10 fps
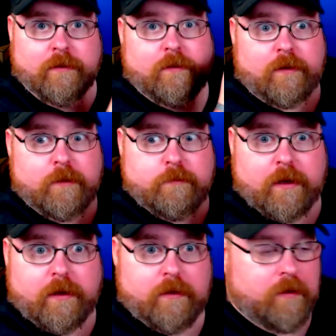to go right
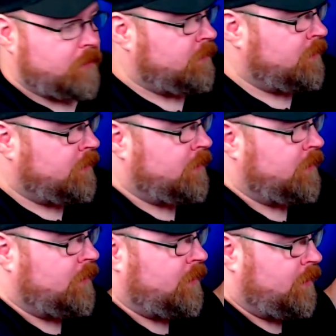back in there.
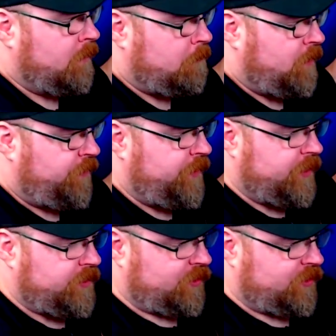But this is